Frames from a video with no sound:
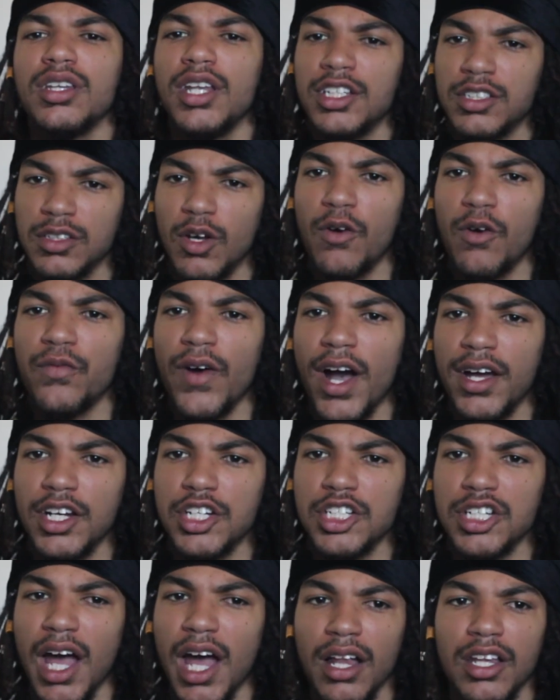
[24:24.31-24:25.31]
Let's go find a
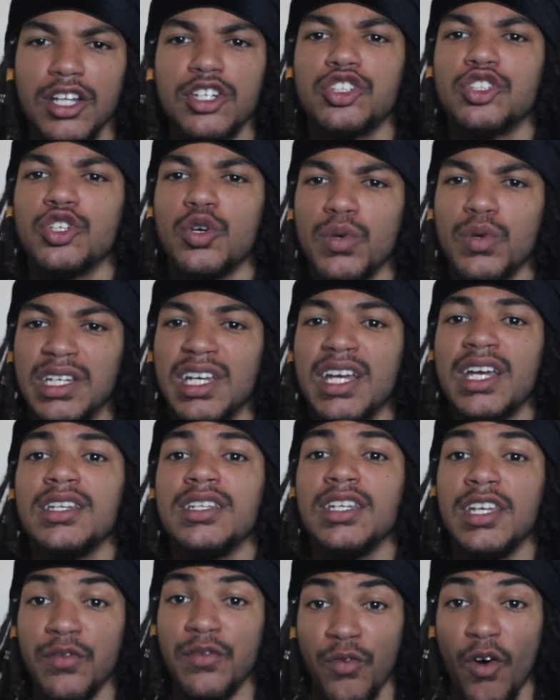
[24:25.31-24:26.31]
challenge so we can
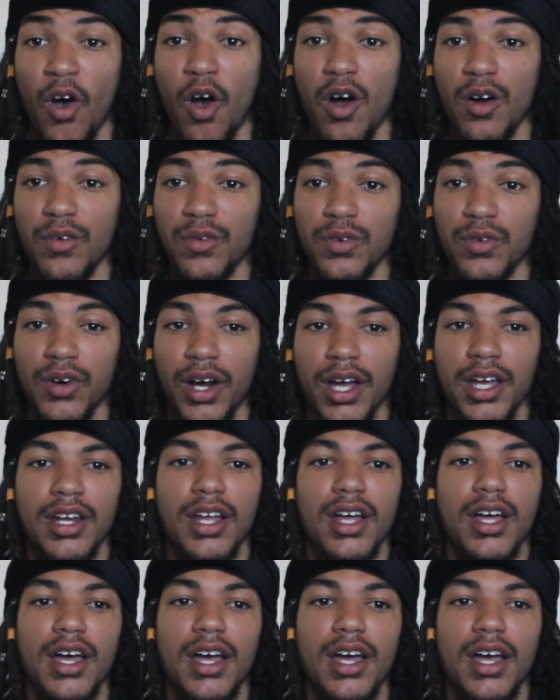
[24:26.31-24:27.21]
evolve, right?